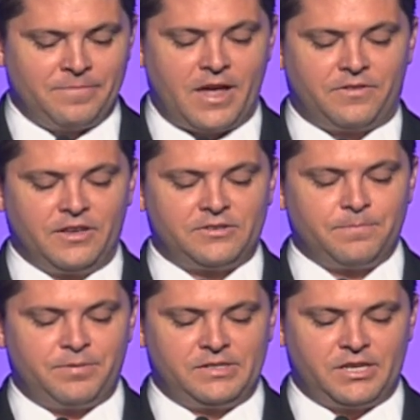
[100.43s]
At this
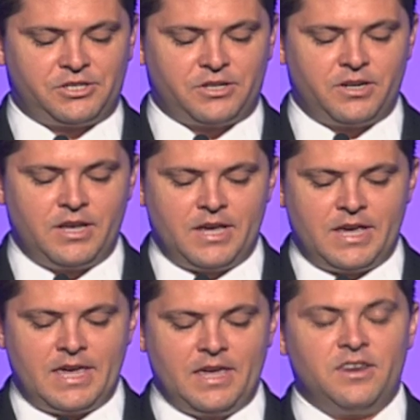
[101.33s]
position,
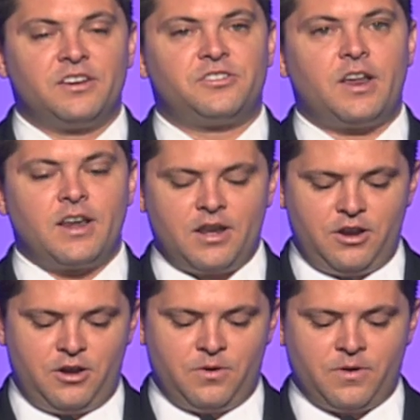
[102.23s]
he initiated a
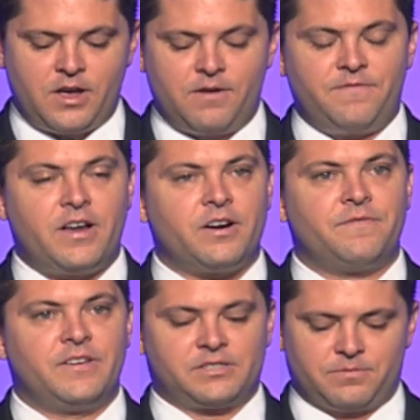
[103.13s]
new and very
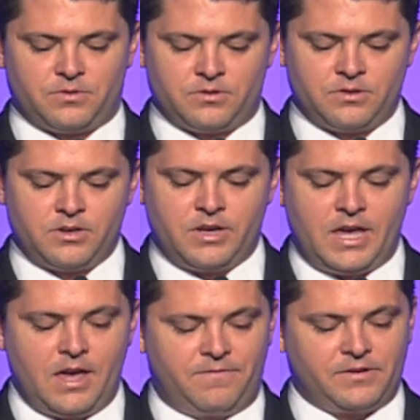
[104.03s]
visible
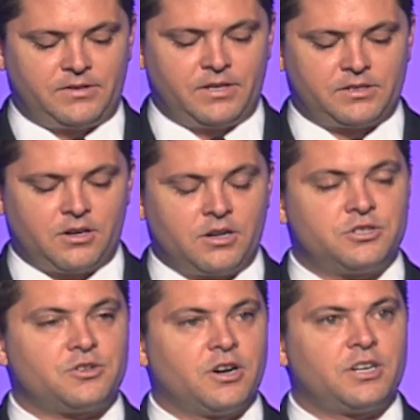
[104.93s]
emphasis on
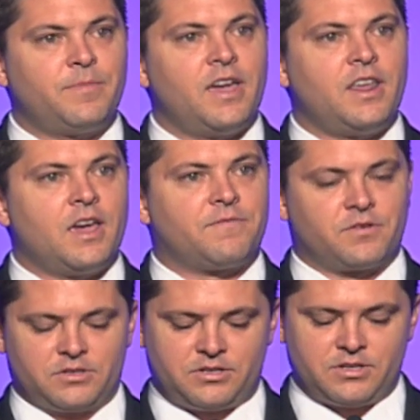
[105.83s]
drug demand
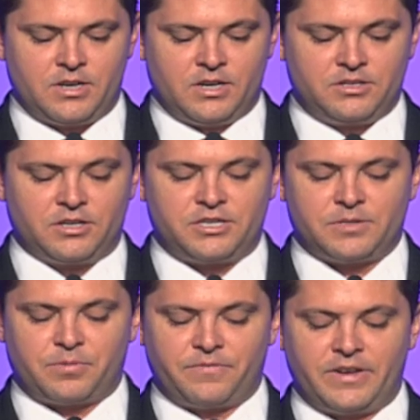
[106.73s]
efforts such as
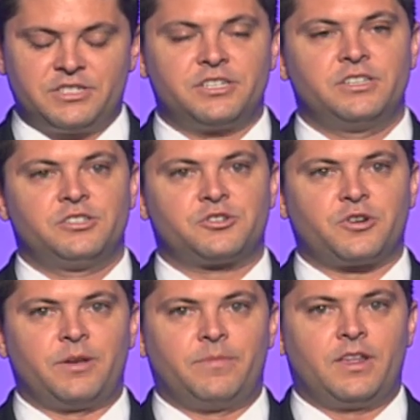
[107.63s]
prevention,
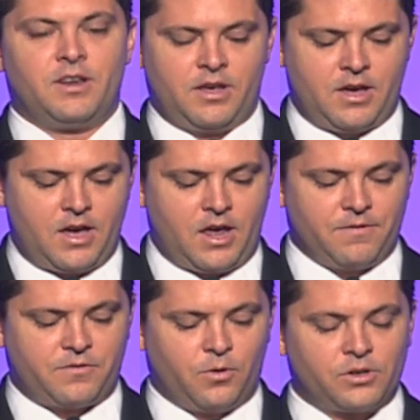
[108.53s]
treatment, and
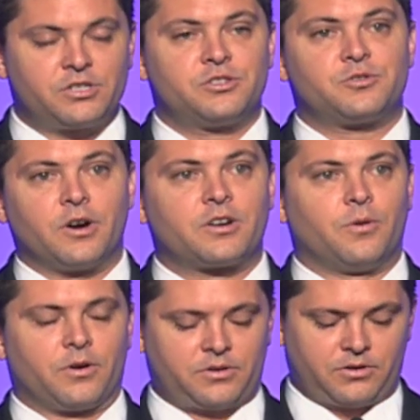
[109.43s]
of course, drug
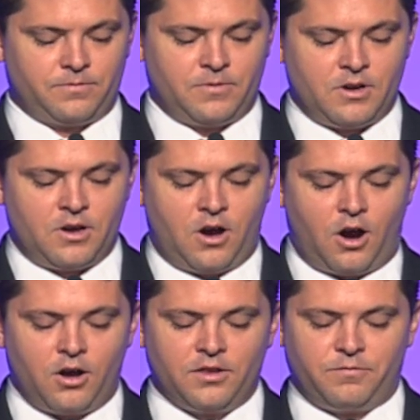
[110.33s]
courts,
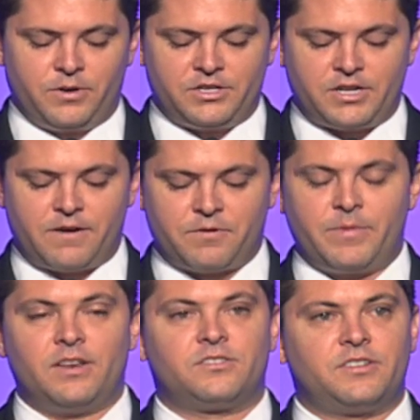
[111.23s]
all of which have
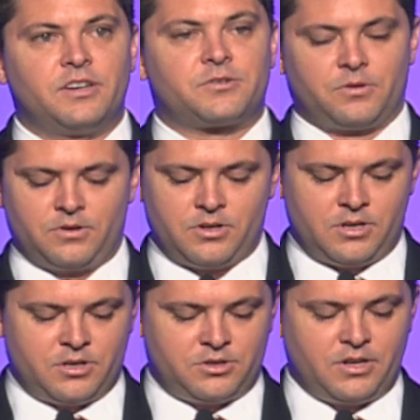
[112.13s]
remained central
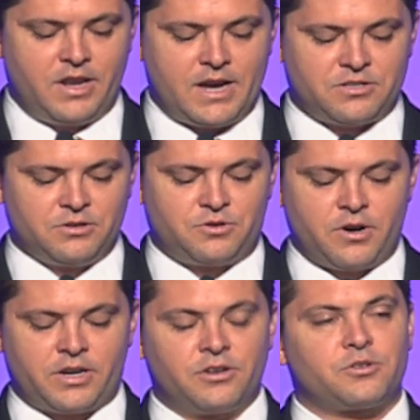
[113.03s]
to the National
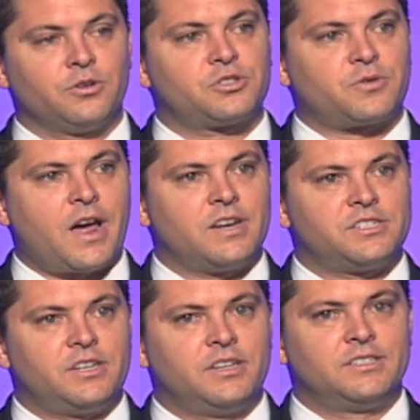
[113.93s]
Drug Control
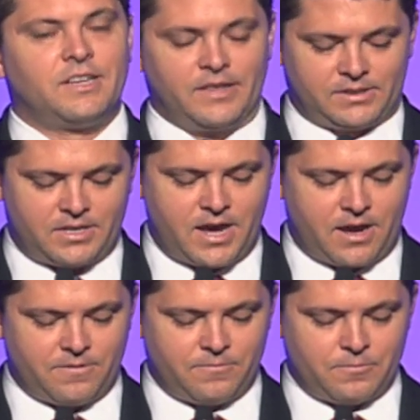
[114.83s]
Strategy to this day.